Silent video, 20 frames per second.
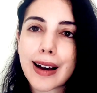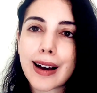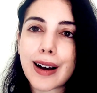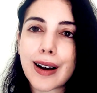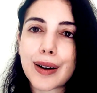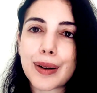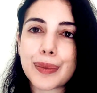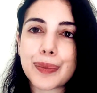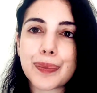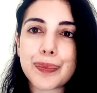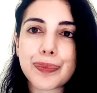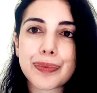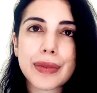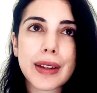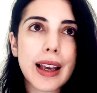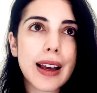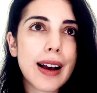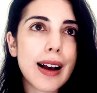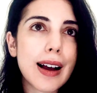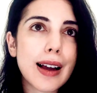
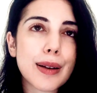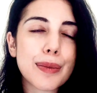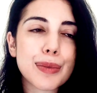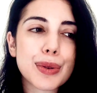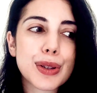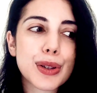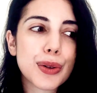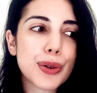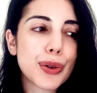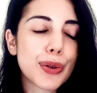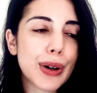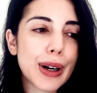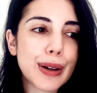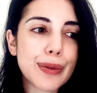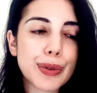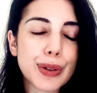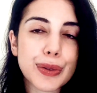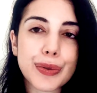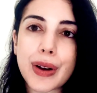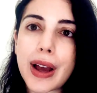I'm so
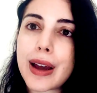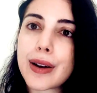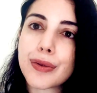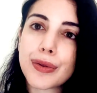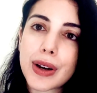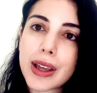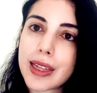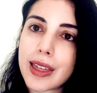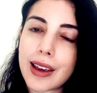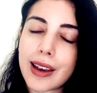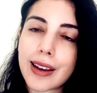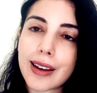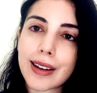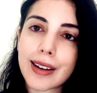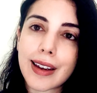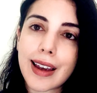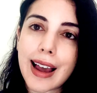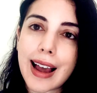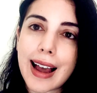grateful for everything.